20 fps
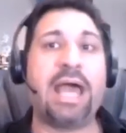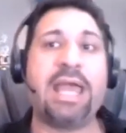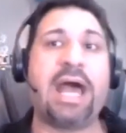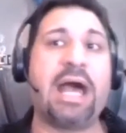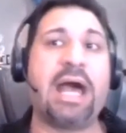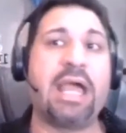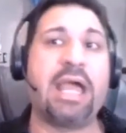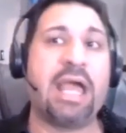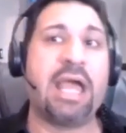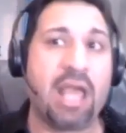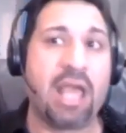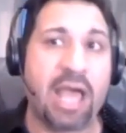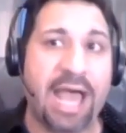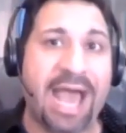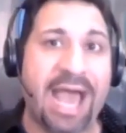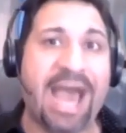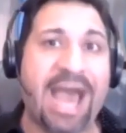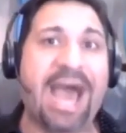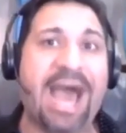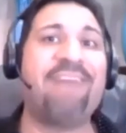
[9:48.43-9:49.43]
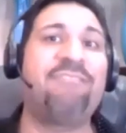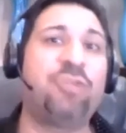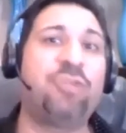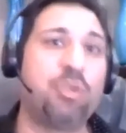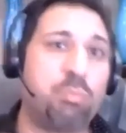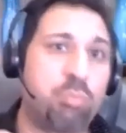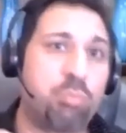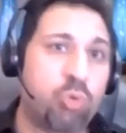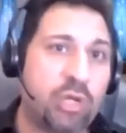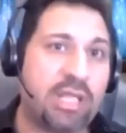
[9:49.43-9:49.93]
I, I have
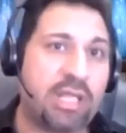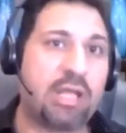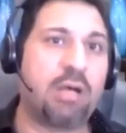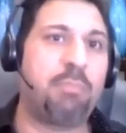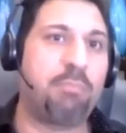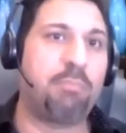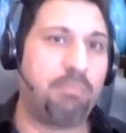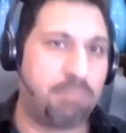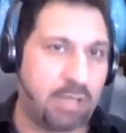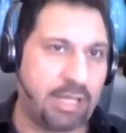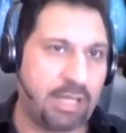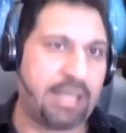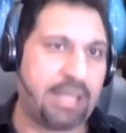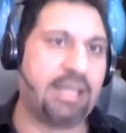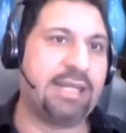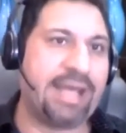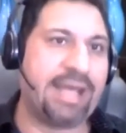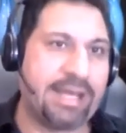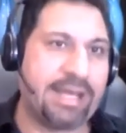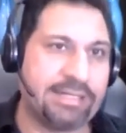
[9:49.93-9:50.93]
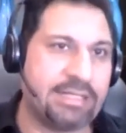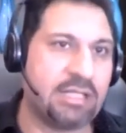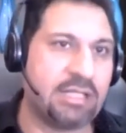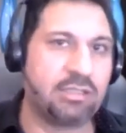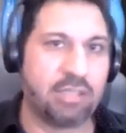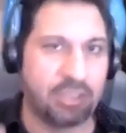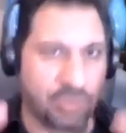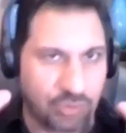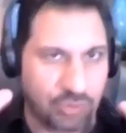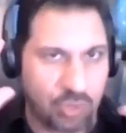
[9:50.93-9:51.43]
to bring up like an
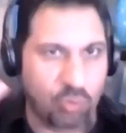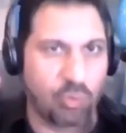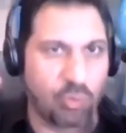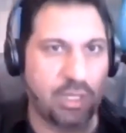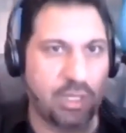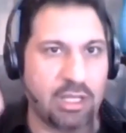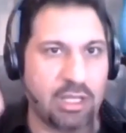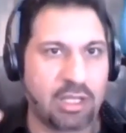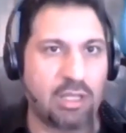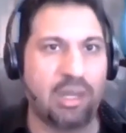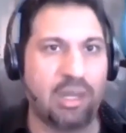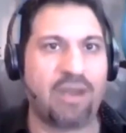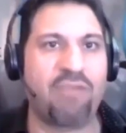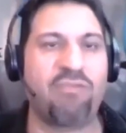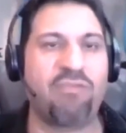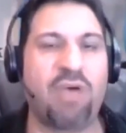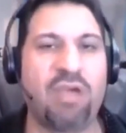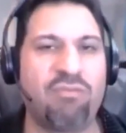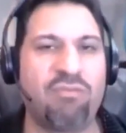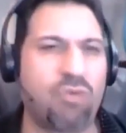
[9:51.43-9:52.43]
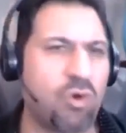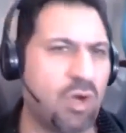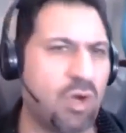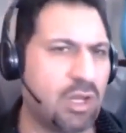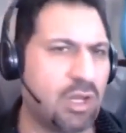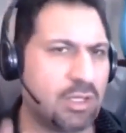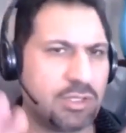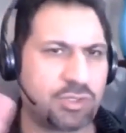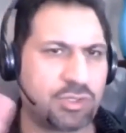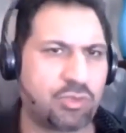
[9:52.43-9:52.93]
identity so we can clarify
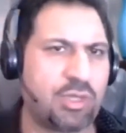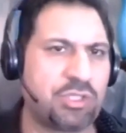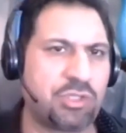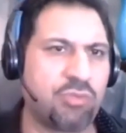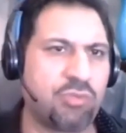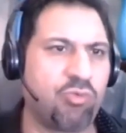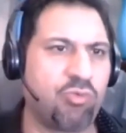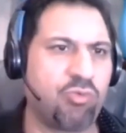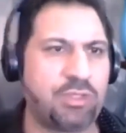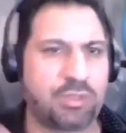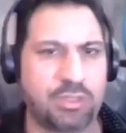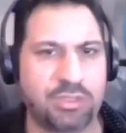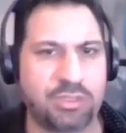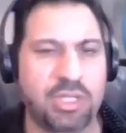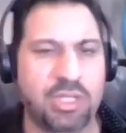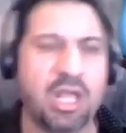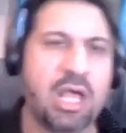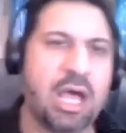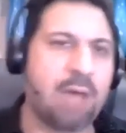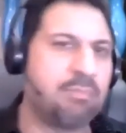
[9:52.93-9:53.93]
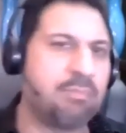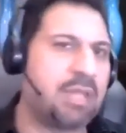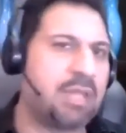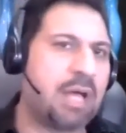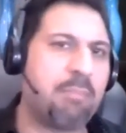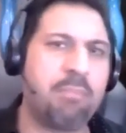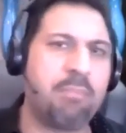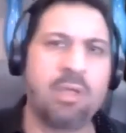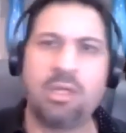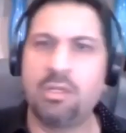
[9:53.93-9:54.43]
for illustration reasons. I'm
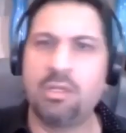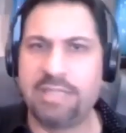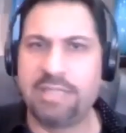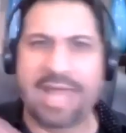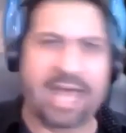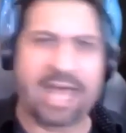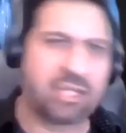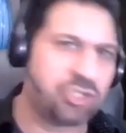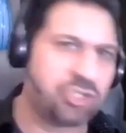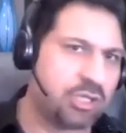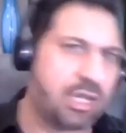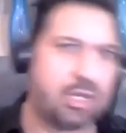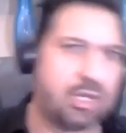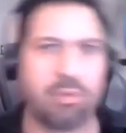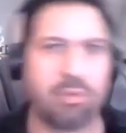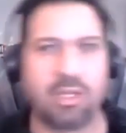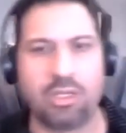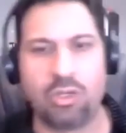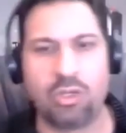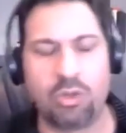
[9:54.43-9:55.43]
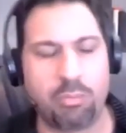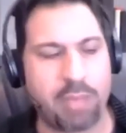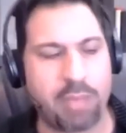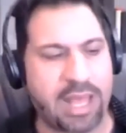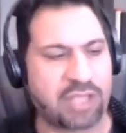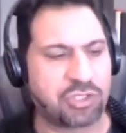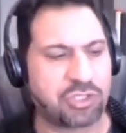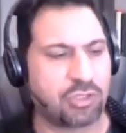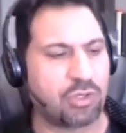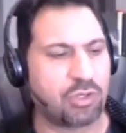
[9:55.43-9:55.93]
not bashing anybody or
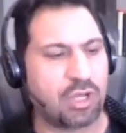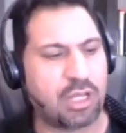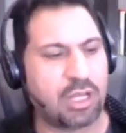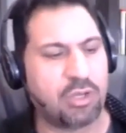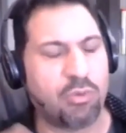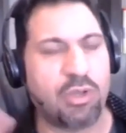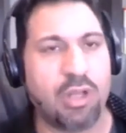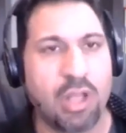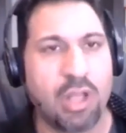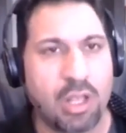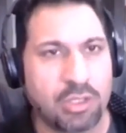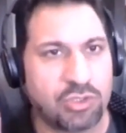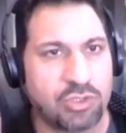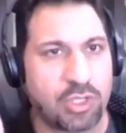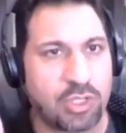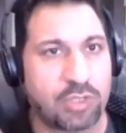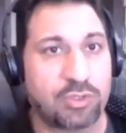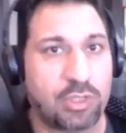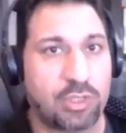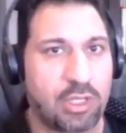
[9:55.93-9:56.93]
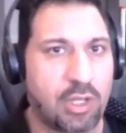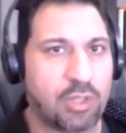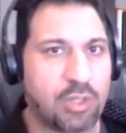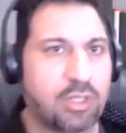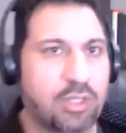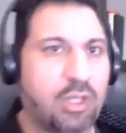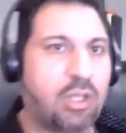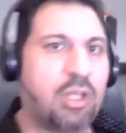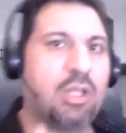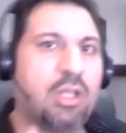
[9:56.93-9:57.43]
bashing or anyone. Just
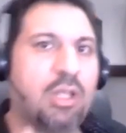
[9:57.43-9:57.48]
look,